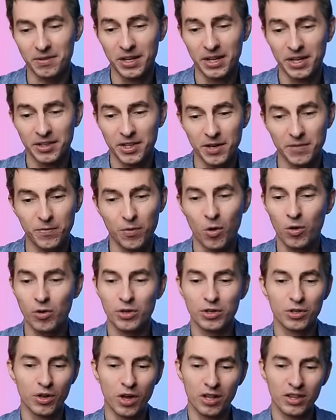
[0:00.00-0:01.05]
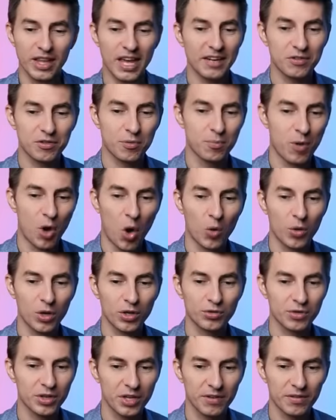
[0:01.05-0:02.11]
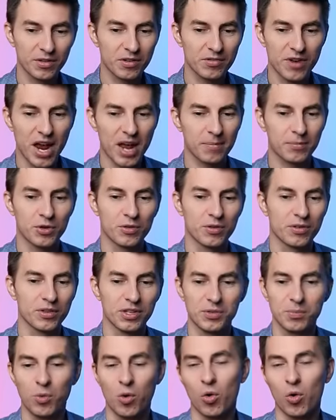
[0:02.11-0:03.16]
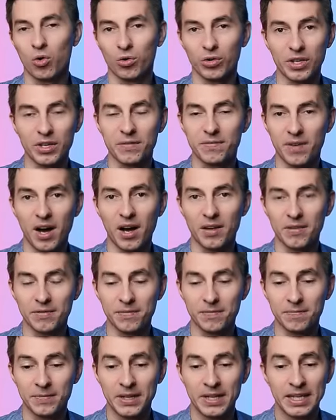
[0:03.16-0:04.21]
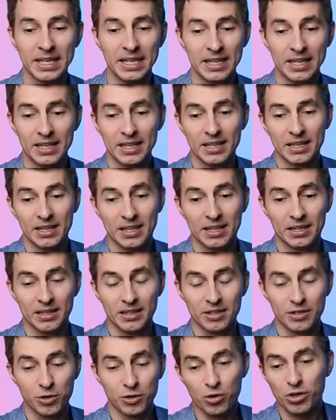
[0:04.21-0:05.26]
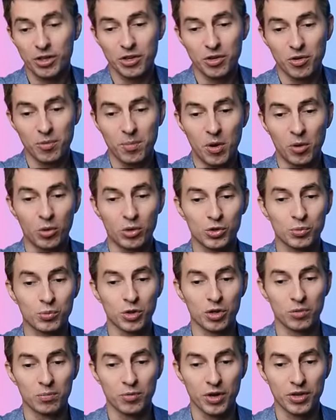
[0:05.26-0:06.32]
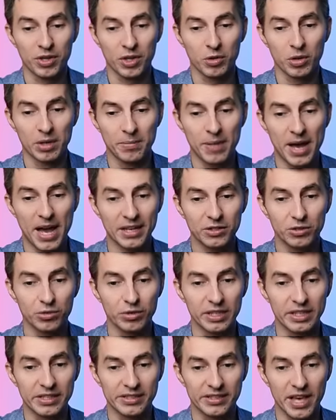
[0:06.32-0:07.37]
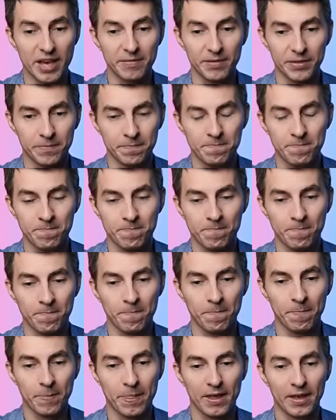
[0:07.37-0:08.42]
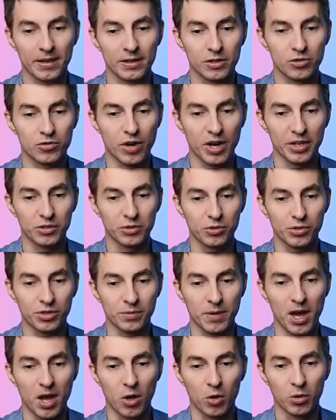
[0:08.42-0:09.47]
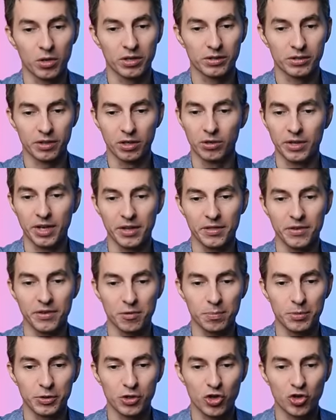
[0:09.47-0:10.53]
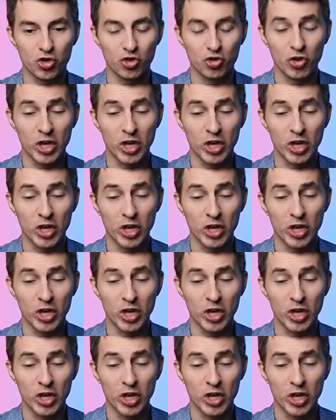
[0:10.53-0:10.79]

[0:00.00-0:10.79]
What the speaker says: Therefore, you don't let your opponent to even grab this pawn on e5. Usually, your opponents will bring the queen back to e7, trying to somehow consolidate their position.